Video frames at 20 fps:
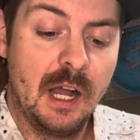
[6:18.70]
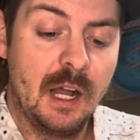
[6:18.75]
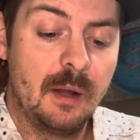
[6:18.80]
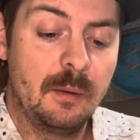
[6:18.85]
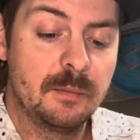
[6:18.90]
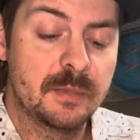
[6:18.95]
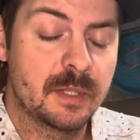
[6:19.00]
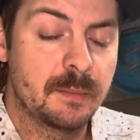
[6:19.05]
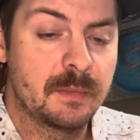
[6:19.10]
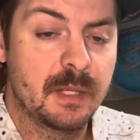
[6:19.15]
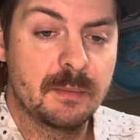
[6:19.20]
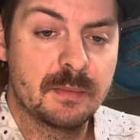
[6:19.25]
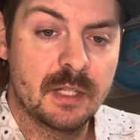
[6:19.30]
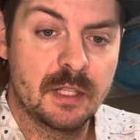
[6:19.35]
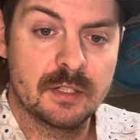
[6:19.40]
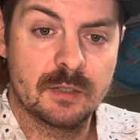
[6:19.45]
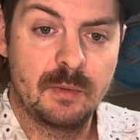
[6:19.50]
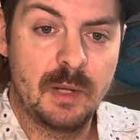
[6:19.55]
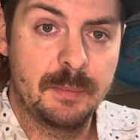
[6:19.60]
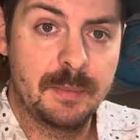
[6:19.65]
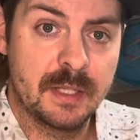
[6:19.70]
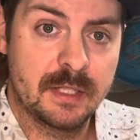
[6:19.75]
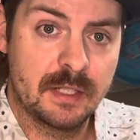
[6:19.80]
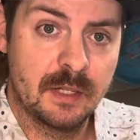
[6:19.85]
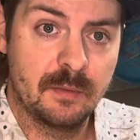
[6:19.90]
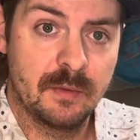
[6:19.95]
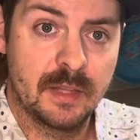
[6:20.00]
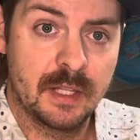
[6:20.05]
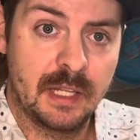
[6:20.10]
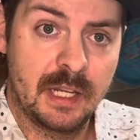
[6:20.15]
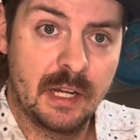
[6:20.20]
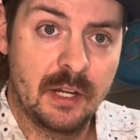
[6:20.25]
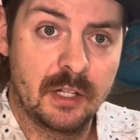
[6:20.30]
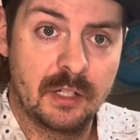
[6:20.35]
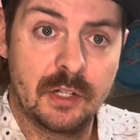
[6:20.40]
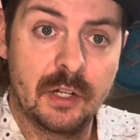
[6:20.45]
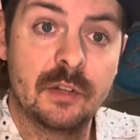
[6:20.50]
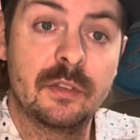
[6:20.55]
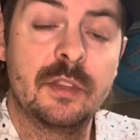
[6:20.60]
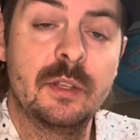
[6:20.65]
Sometimes I'll swap this out with a Garrett
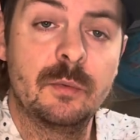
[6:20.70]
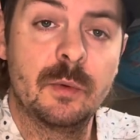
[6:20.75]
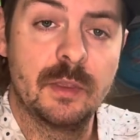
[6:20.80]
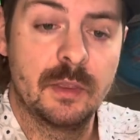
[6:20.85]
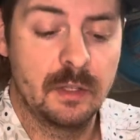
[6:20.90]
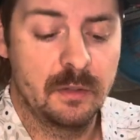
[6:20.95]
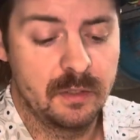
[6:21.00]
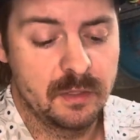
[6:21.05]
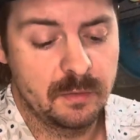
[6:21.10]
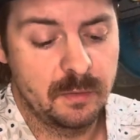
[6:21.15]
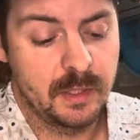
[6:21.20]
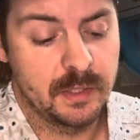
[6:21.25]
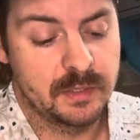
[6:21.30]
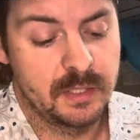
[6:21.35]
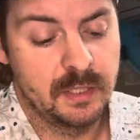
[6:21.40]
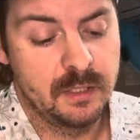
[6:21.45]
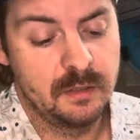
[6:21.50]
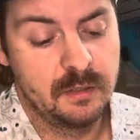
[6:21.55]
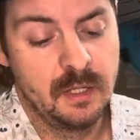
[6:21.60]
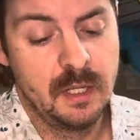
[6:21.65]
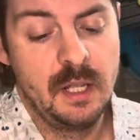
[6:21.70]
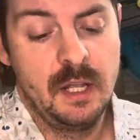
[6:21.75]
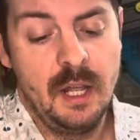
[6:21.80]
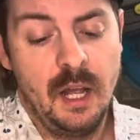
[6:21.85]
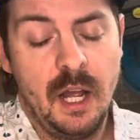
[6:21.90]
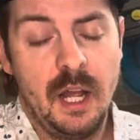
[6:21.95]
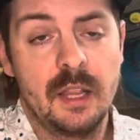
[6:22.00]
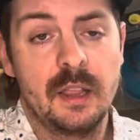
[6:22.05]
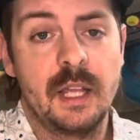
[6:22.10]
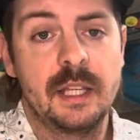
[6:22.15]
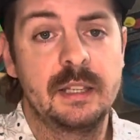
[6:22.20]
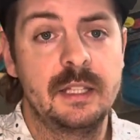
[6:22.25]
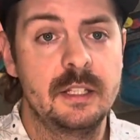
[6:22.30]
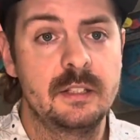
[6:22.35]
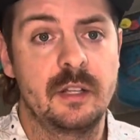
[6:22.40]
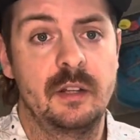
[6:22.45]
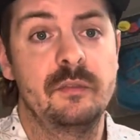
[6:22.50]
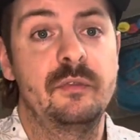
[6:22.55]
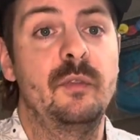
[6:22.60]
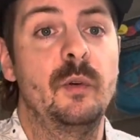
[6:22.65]
Girthy one though as well too. I like these
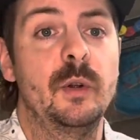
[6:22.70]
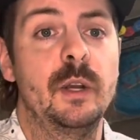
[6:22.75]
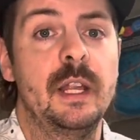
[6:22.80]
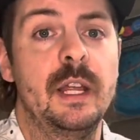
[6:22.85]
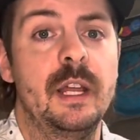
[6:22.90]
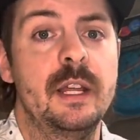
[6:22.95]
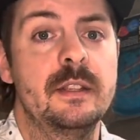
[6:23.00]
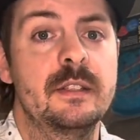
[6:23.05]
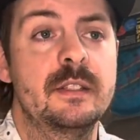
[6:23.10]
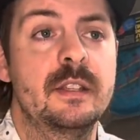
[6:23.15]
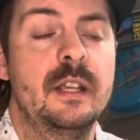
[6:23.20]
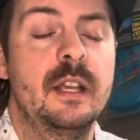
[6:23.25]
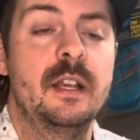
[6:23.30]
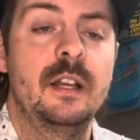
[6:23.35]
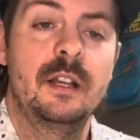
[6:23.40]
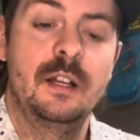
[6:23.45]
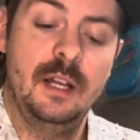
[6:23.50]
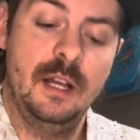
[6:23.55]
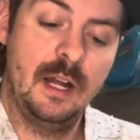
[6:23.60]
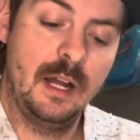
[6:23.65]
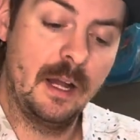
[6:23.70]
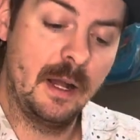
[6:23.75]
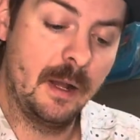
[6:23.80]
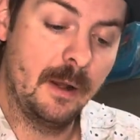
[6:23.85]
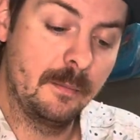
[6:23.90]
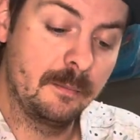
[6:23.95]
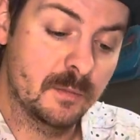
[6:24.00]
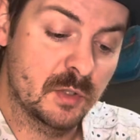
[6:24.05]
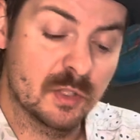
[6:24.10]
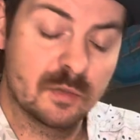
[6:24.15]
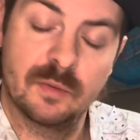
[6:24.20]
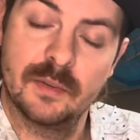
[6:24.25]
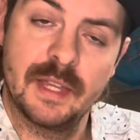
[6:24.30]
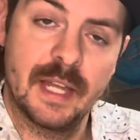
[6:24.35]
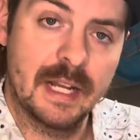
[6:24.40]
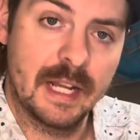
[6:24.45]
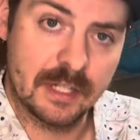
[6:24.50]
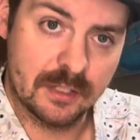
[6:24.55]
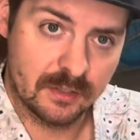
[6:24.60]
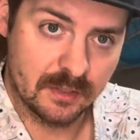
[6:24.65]
on forehands, just with
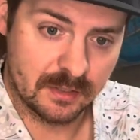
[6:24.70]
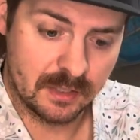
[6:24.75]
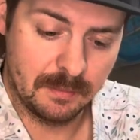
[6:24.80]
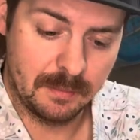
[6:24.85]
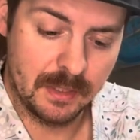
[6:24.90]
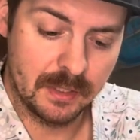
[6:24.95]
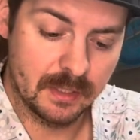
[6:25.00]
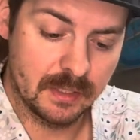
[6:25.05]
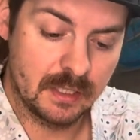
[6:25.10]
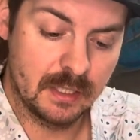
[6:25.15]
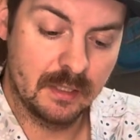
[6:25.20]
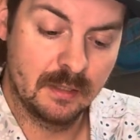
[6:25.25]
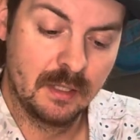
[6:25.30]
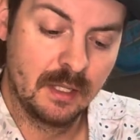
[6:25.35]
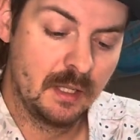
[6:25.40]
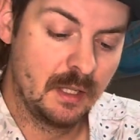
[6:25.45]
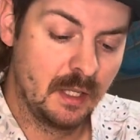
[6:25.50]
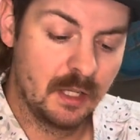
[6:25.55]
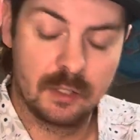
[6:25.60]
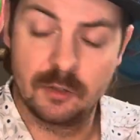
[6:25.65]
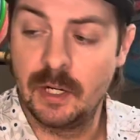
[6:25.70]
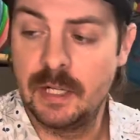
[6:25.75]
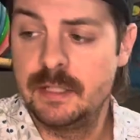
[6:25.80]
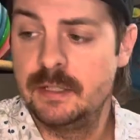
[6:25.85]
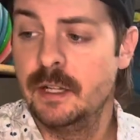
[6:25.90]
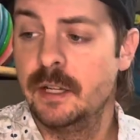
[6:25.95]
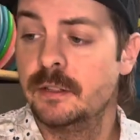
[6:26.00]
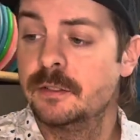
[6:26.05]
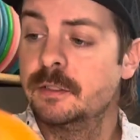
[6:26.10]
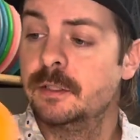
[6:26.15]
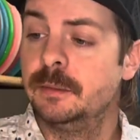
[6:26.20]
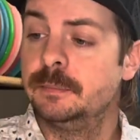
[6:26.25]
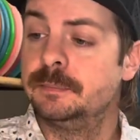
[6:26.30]
that extra stability. Great disc.